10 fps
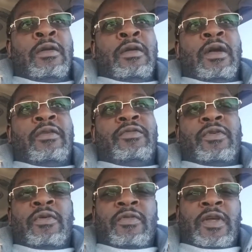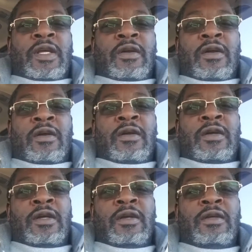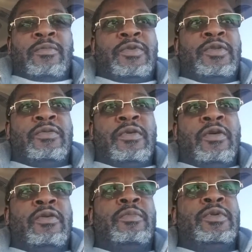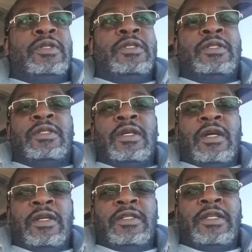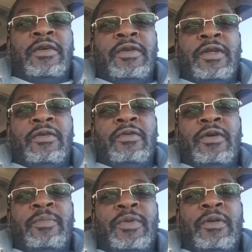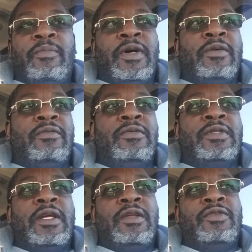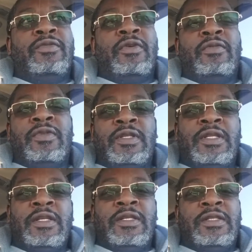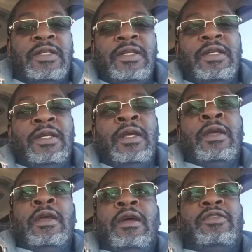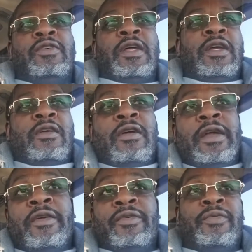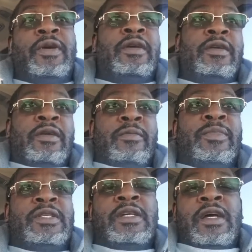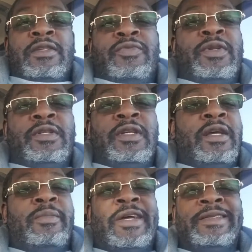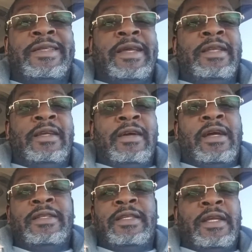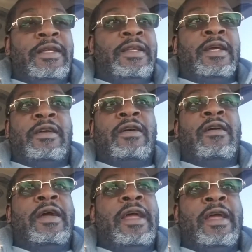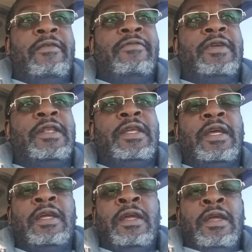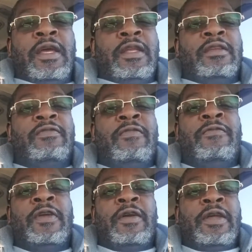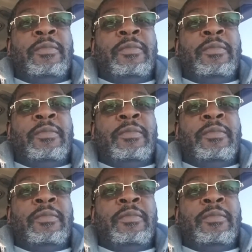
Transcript: I've drove that car up to Okemos, Ontario, up in the mountains. I then drove to Tennessee. I drive that car everywhere. Besides wintertime, I daily that car every day, and it's very